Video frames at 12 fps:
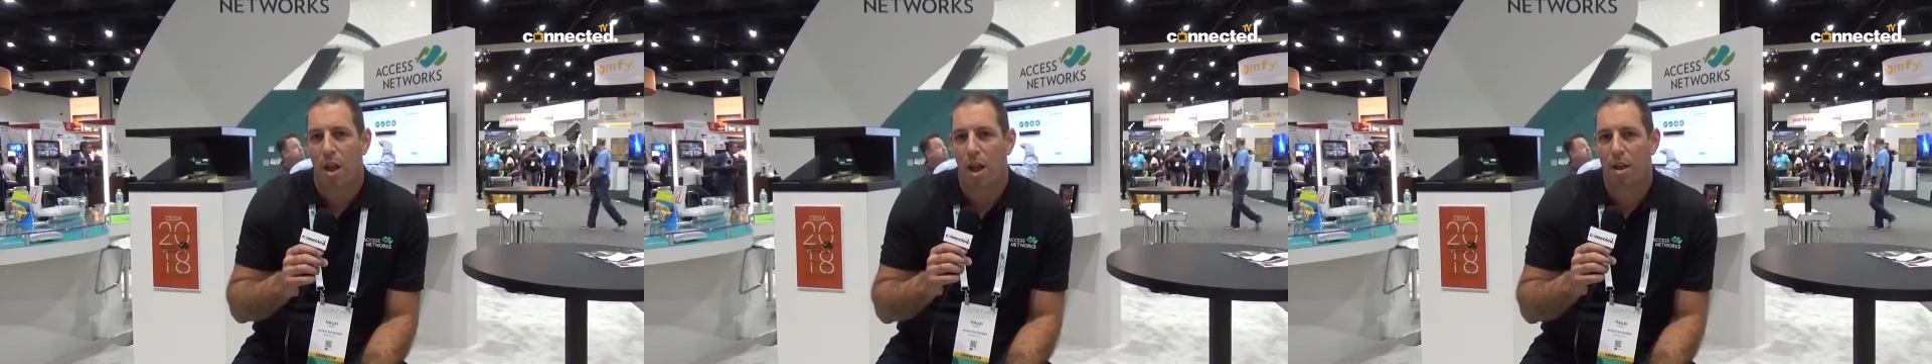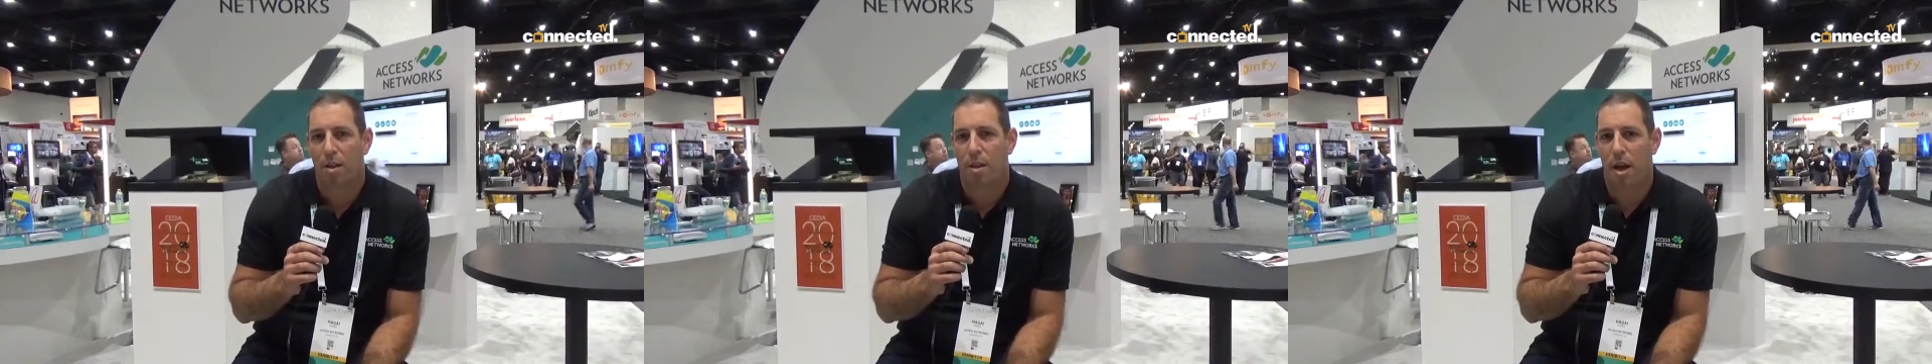
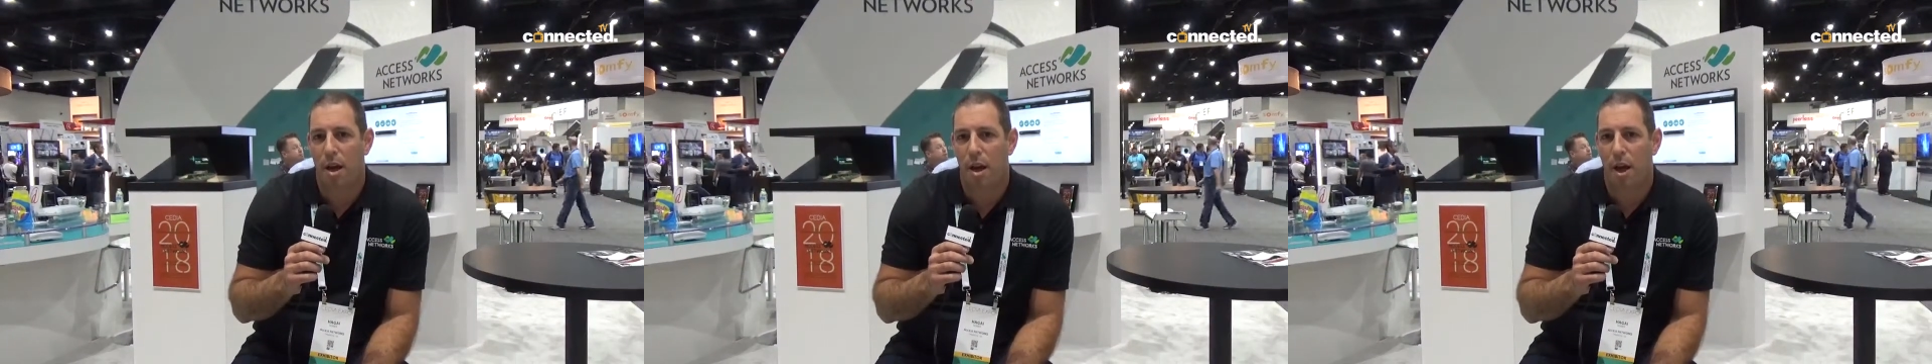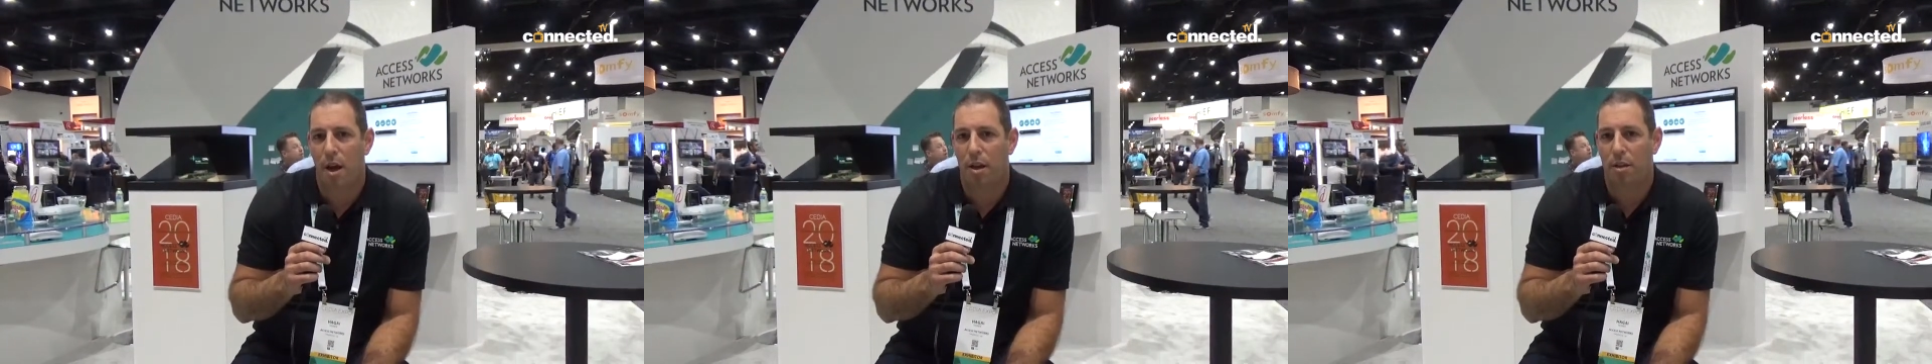And
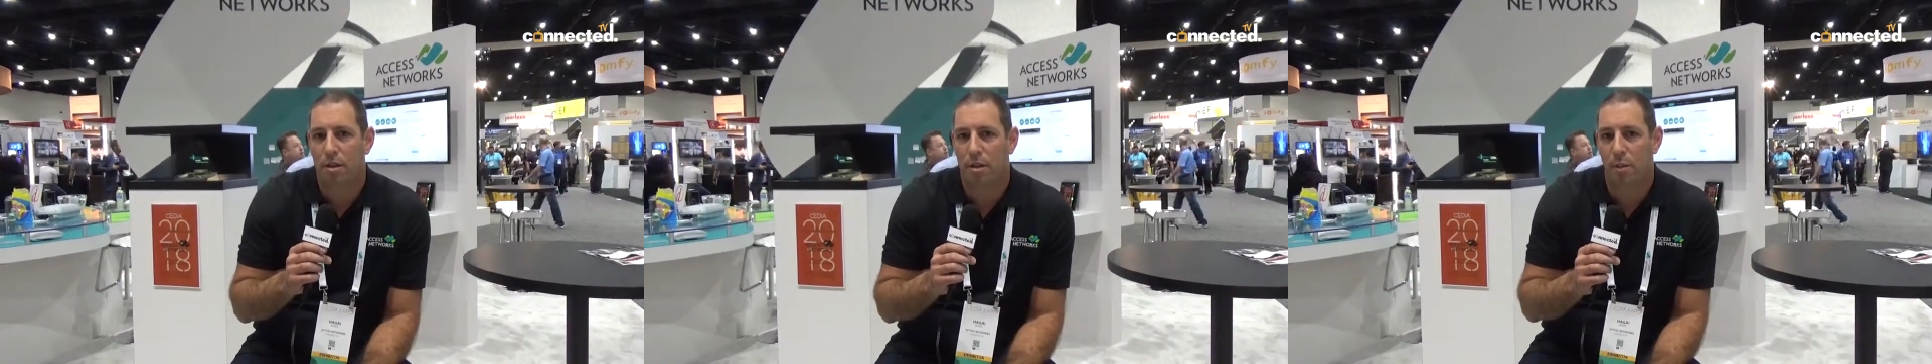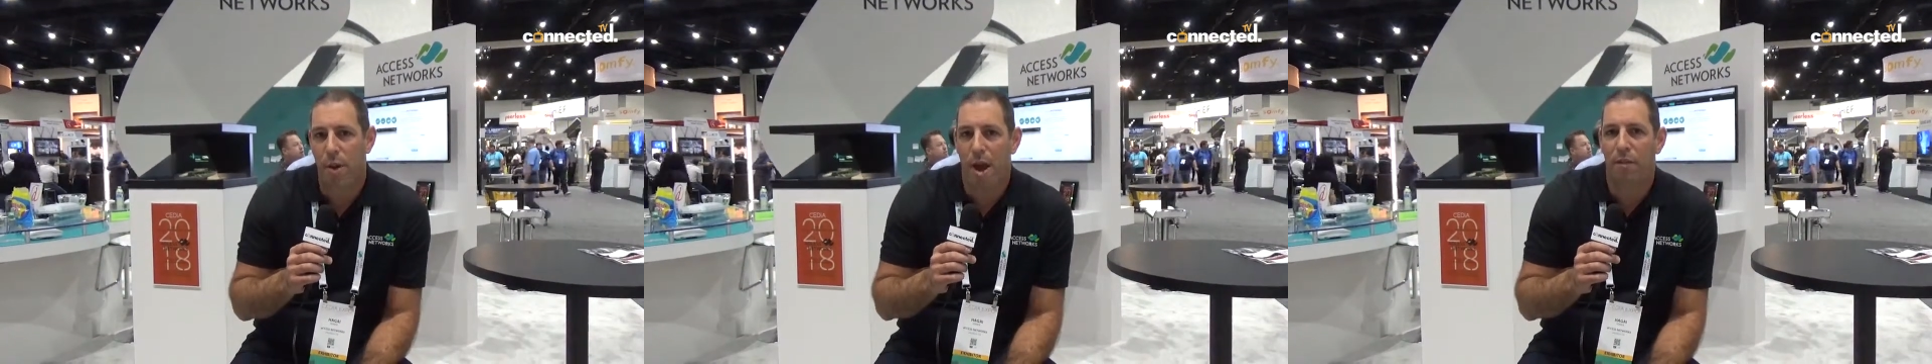
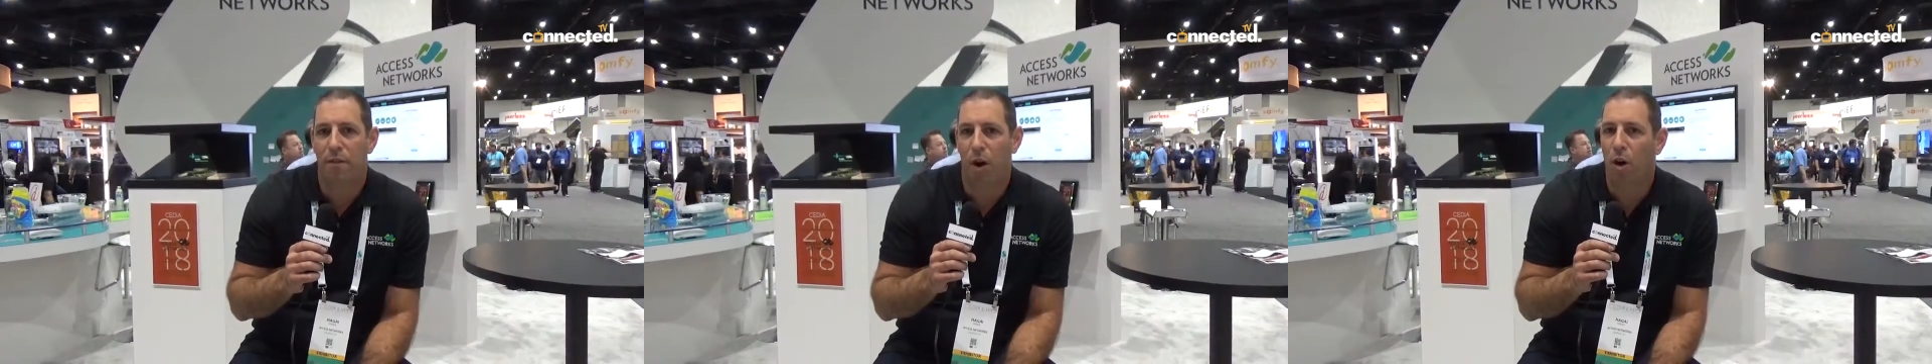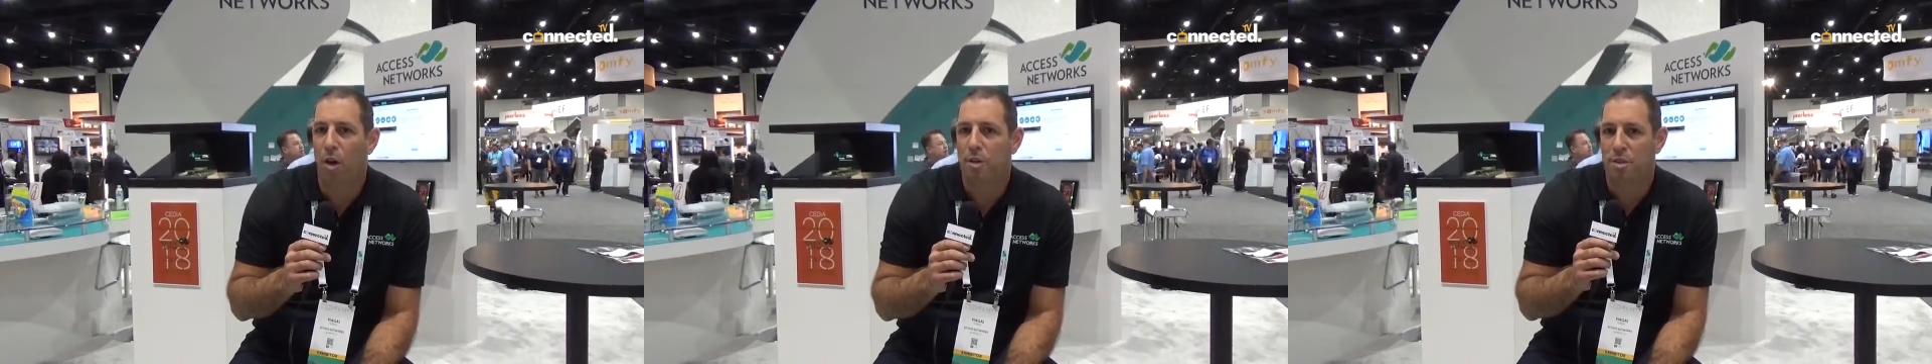the main
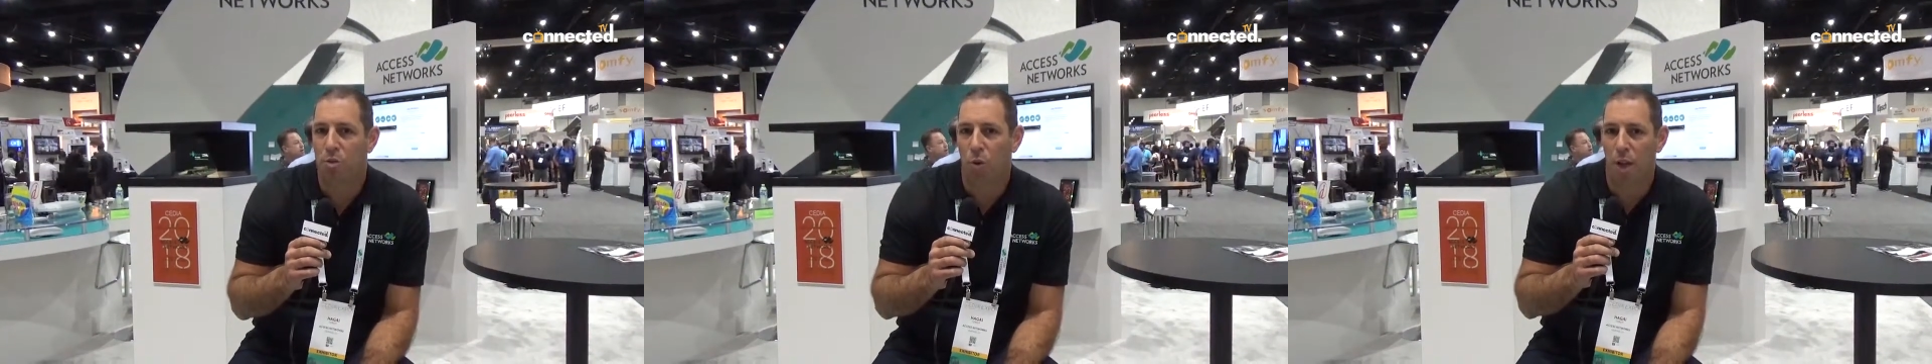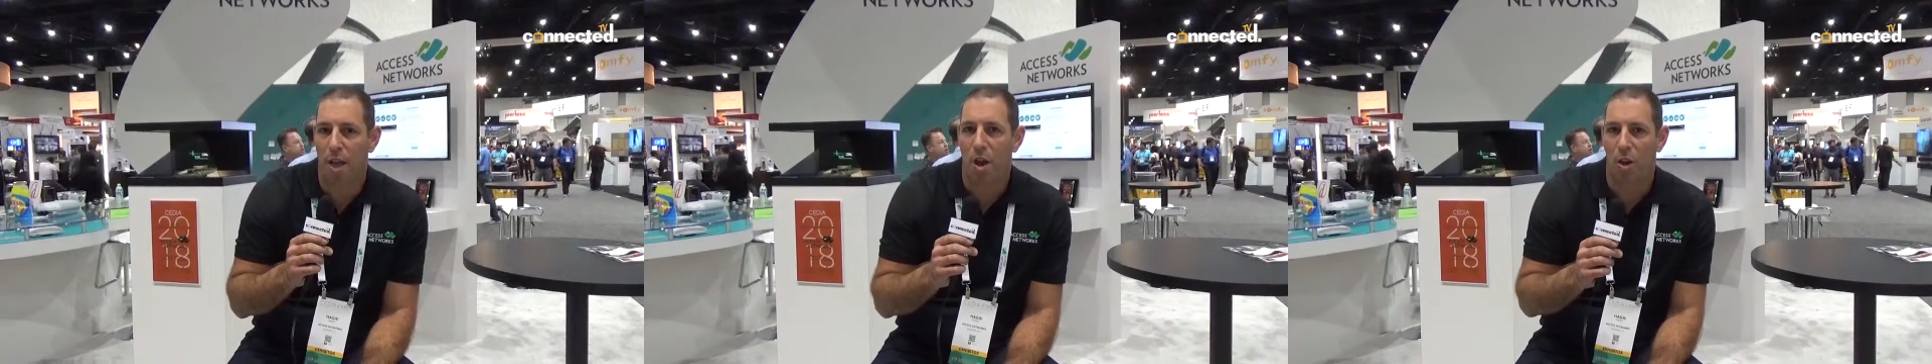focus is
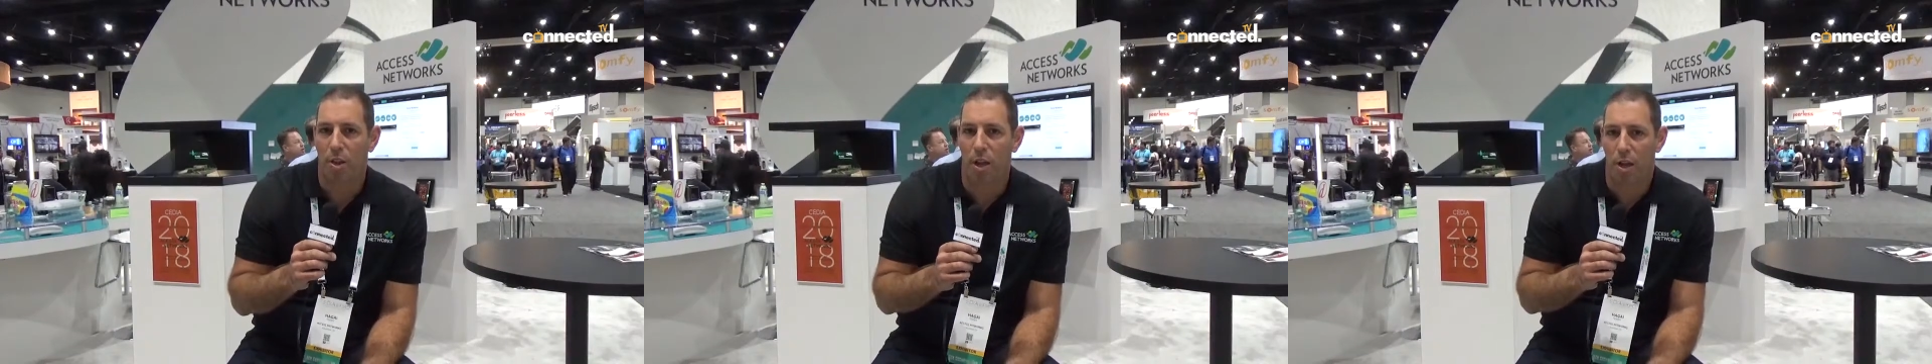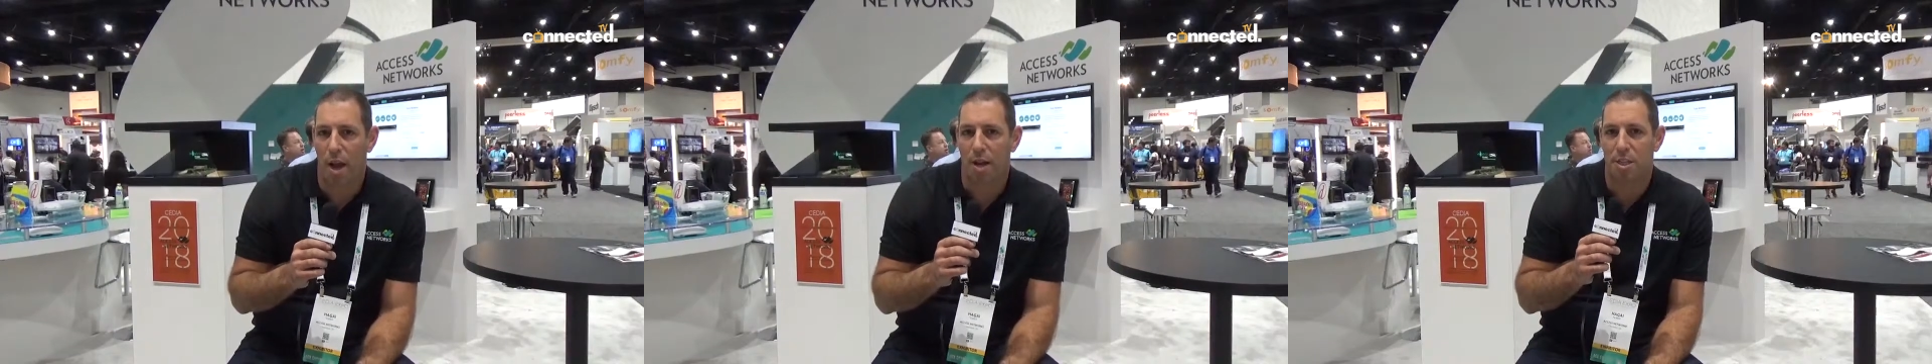really on the
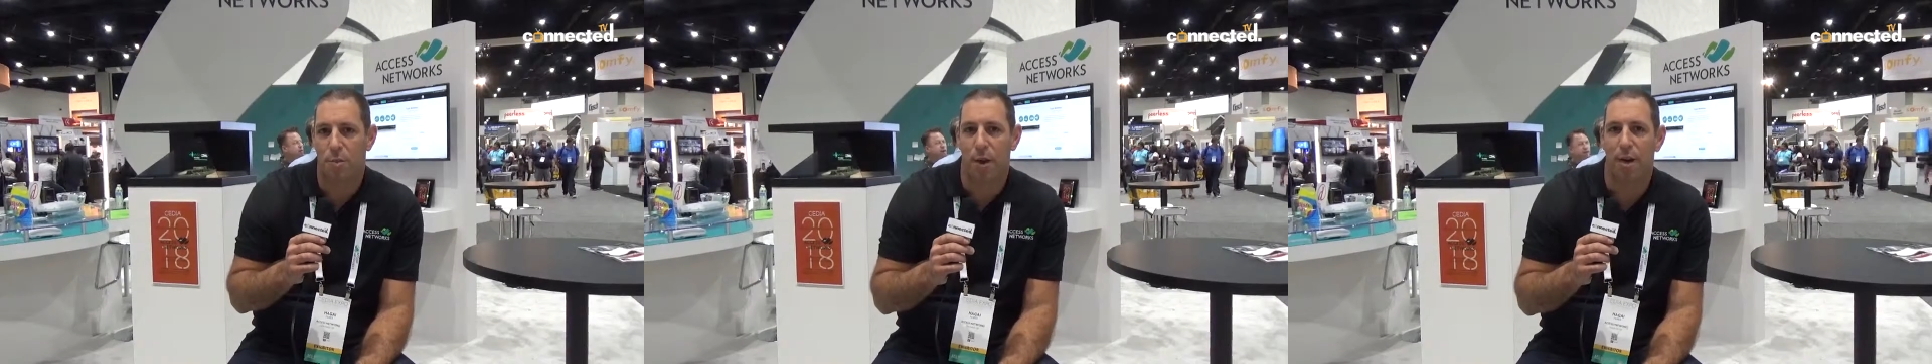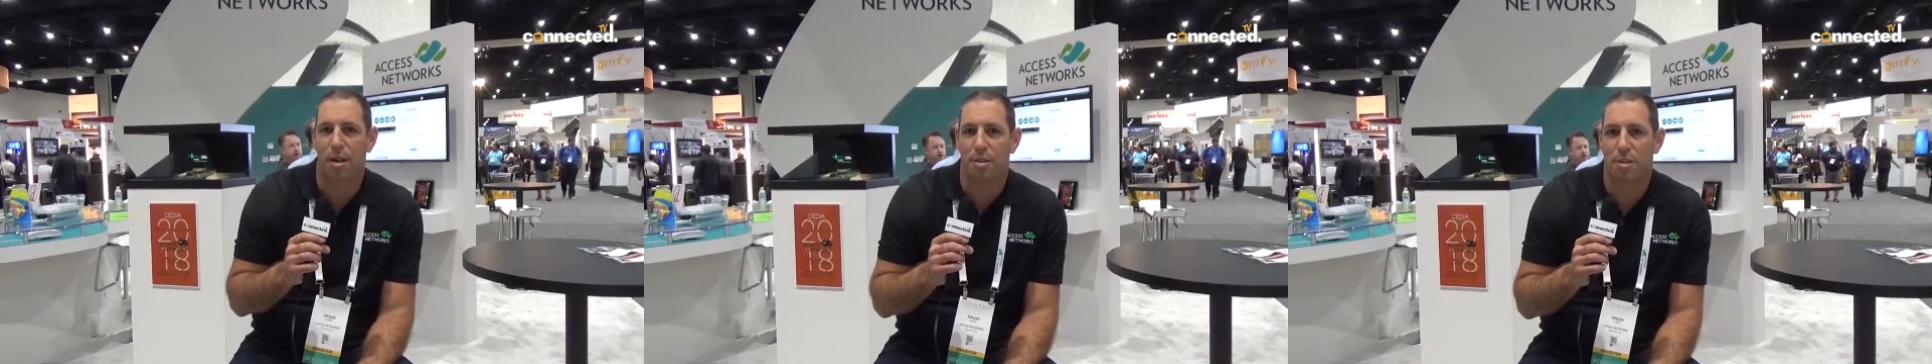client
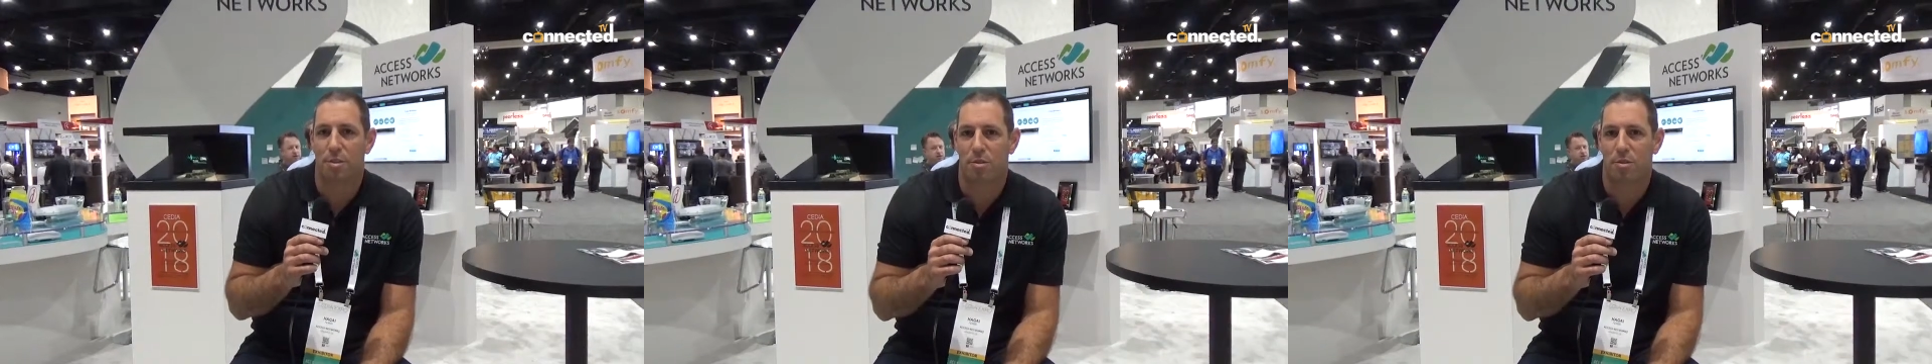experience.